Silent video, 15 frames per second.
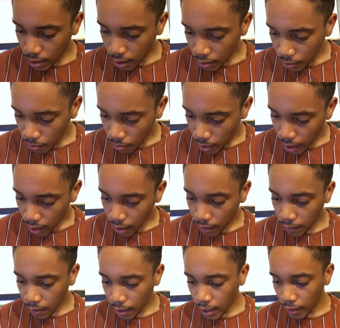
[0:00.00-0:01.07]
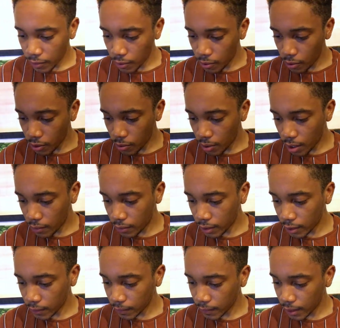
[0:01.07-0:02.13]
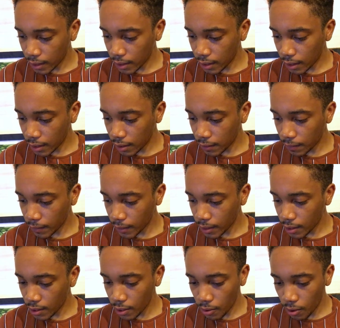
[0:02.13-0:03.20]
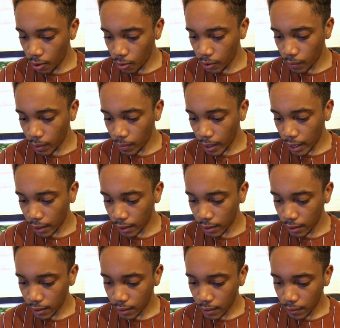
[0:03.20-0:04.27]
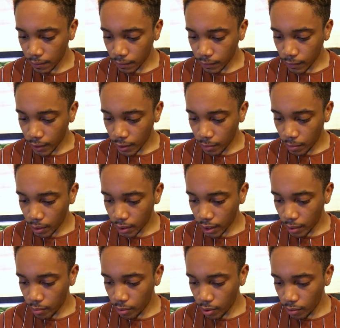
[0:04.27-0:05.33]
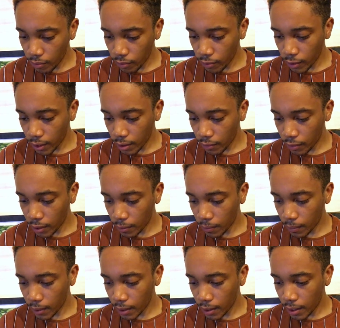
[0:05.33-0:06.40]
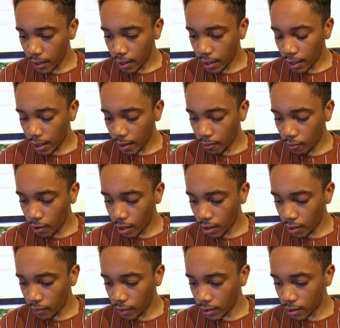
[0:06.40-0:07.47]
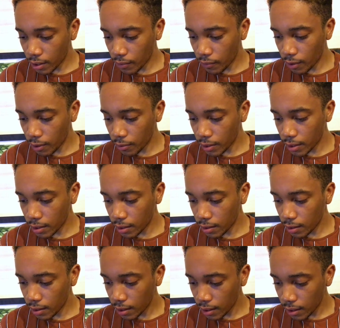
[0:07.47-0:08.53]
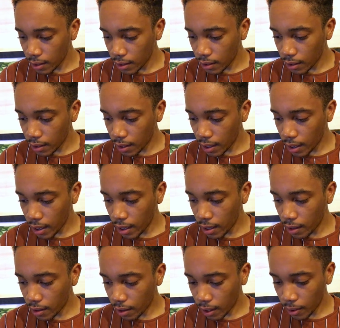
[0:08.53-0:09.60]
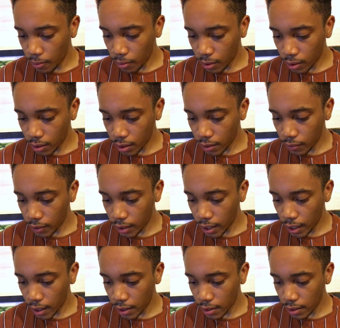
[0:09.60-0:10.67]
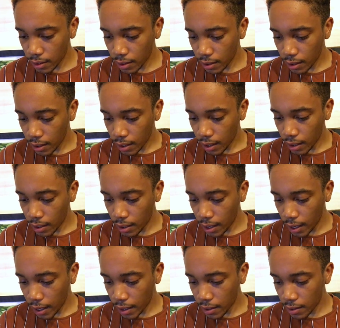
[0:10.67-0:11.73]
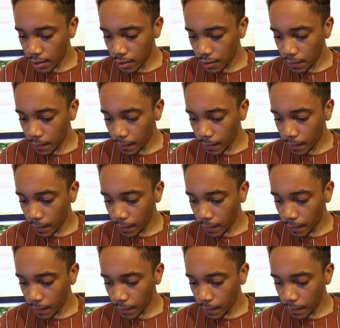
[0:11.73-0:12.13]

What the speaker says: the way I have taught you, Arthur, he said, still holding me back. But I broke free of him and ran off into the forest. There I wandered for days and days,